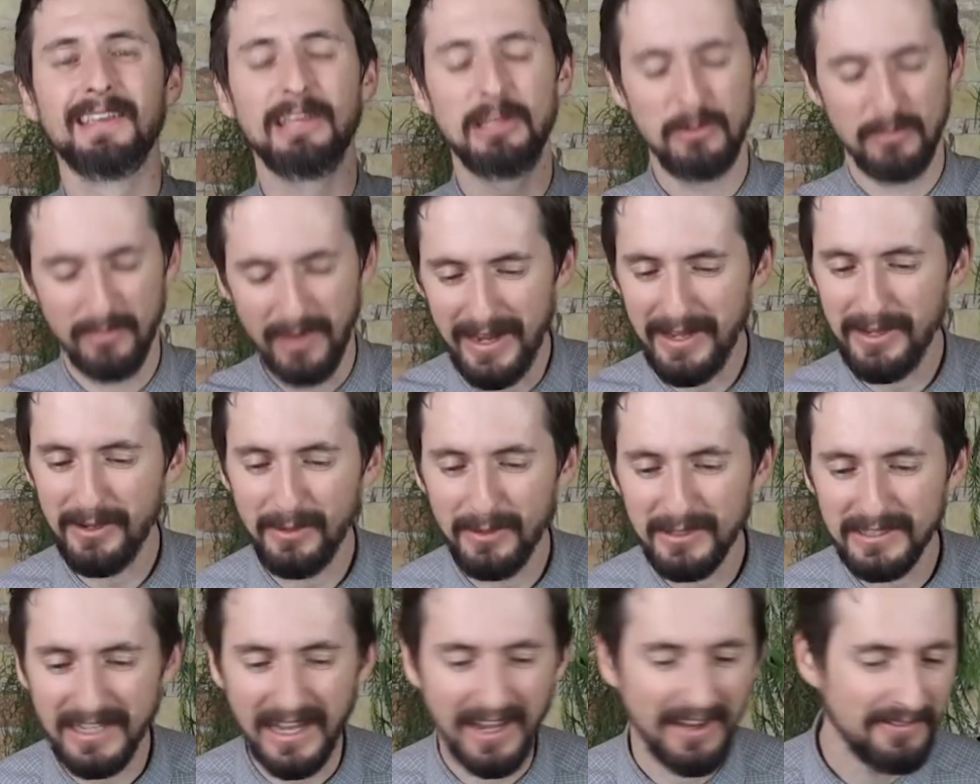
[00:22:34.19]
you might
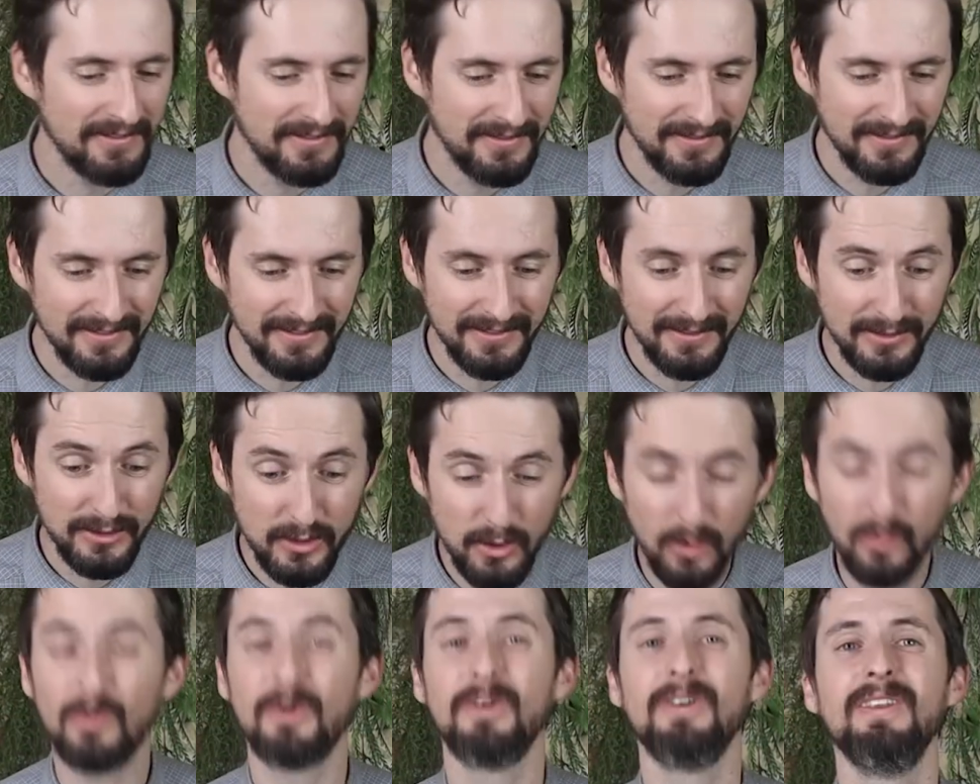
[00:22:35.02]
notice I've
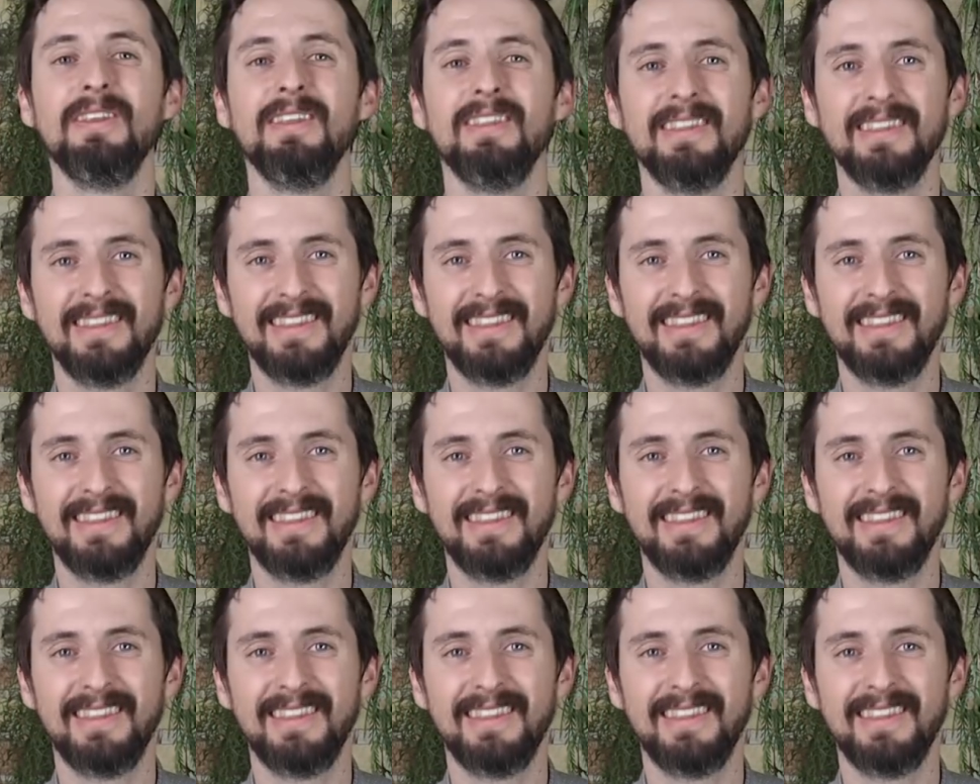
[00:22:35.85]
torn